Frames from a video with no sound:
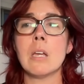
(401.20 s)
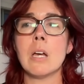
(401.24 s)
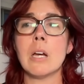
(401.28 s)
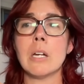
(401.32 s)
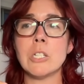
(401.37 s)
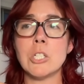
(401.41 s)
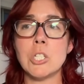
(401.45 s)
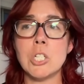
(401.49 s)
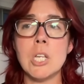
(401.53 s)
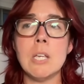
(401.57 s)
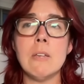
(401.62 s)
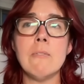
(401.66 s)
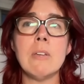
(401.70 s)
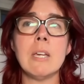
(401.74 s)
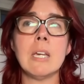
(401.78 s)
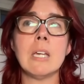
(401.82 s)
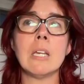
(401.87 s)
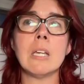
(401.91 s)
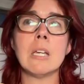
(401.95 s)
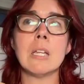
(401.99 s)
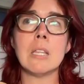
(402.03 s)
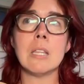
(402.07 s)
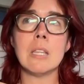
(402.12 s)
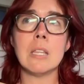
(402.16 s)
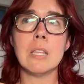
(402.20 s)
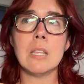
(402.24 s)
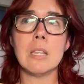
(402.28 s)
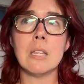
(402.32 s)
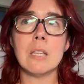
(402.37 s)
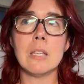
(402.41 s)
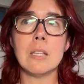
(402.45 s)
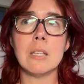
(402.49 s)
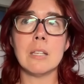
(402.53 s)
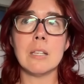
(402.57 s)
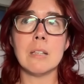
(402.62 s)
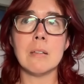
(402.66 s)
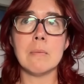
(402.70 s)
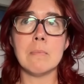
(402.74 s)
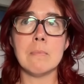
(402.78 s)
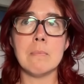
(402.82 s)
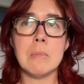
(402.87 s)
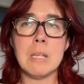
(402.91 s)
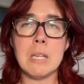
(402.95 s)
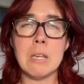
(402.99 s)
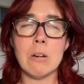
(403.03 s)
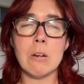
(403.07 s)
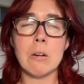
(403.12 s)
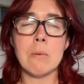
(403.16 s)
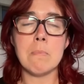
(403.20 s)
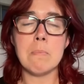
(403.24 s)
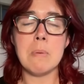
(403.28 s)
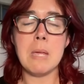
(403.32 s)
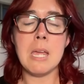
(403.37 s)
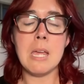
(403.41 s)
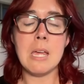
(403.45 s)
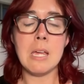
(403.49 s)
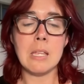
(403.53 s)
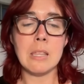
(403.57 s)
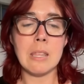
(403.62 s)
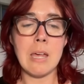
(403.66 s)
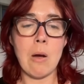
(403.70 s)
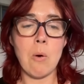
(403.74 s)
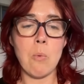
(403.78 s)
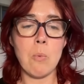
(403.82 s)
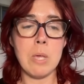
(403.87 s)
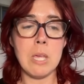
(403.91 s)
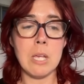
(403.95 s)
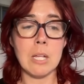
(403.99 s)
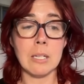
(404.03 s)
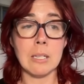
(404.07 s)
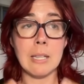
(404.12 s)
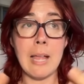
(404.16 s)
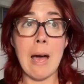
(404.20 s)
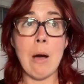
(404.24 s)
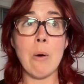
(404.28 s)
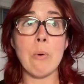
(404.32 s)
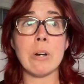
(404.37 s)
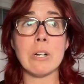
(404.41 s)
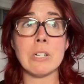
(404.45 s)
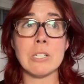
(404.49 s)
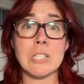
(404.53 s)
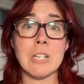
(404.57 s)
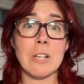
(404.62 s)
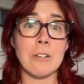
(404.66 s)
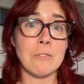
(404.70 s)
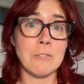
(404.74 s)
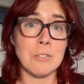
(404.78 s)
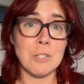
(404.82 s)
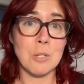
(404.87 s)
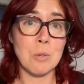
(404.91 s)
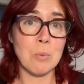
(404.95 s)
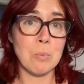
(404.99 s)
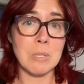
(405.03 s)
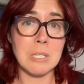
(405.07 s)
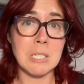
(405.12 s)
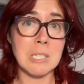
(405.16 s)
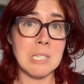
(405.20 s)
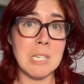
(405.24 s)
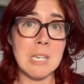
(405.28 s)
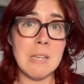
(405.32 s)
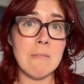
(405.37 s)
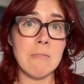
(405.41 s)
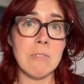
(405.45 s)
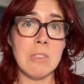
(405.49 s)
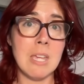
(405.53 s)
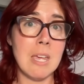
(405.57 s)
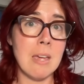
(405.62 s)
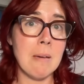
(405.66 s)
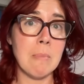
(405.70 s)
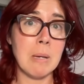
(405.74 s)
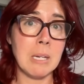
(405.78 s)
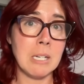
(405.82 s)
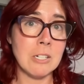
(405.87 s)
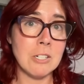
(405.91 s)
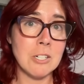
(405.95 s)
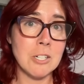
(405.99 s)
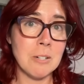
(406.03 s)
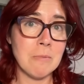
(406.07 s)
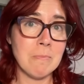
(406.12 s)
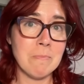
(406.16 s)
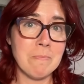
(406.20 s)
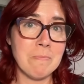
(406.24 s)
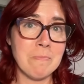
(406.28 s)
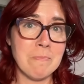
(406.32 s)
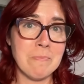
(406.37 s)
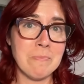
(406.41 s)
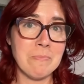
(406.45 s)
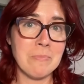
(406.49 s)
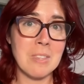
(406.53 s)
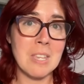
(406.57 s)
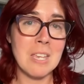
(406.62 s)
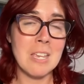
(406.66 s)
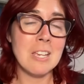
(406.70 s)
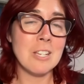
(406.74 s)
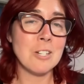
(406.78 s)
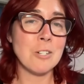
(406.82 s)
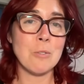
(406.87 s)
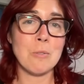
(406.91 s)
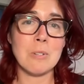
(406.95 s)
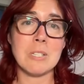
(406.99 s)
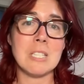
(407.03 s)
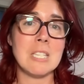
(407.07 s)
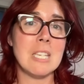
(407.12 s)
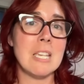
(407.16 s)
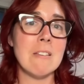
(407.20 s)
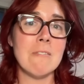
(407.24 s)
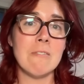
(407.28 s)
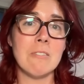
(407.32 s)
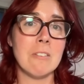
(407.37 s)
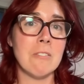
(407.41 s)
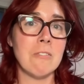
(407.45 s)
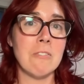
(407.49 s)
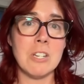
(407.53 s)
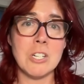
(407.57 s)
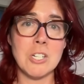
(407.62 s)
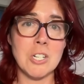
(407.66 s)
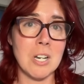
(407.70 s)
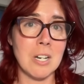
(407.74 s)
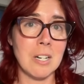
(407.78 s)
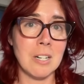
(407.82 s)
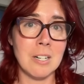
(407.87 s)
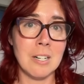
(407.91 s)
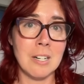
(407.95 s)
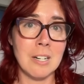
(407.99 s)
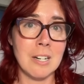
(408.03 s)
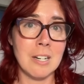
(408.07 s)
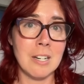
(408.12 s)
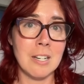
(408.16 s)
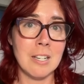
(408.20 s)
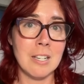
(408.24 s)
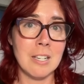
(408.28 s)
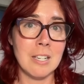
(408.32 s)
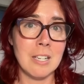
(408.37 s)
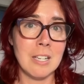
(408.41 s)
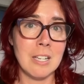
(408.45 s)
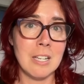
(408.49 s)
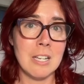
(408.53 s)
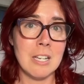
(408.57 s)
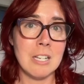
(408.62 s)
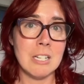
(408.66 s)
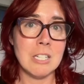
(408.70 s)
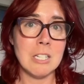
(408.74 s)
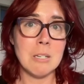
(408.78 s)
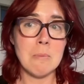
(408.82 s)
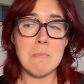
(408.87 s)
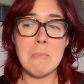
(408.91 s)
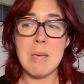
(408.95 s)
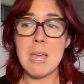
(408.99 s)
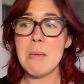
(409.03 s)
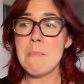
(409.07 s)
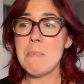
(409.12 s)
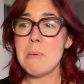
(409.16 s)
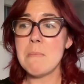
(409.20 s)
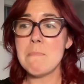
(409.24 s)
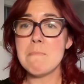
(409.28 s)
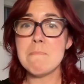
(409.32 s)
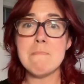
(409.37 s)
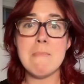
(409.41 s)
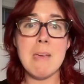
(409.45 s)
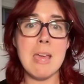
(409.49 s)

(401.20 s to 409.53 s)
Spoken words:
Achieving here being that we allow ourselves to receive the image, to receive the vision, to maybe